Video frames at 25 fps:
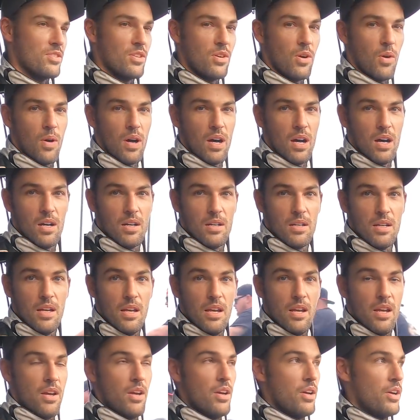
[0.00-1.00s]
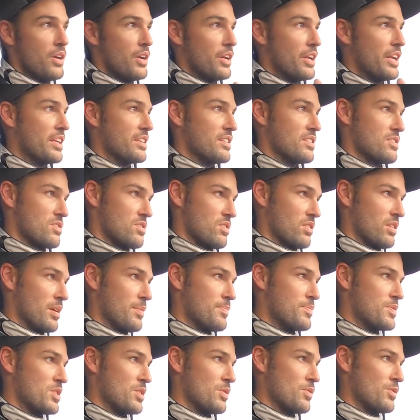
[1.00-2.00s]
So get the
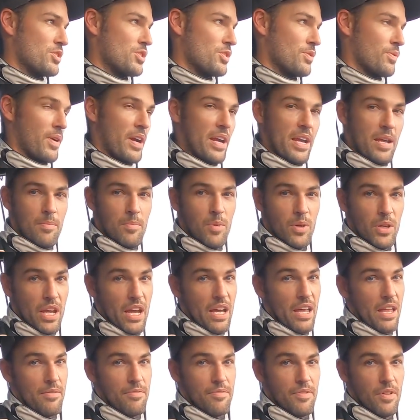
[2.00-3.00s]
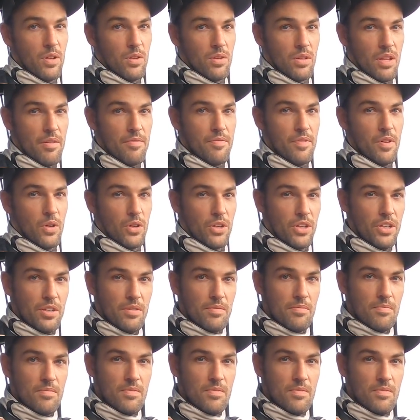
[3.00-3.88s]
slip, see what you ran. But yeah, that felt good.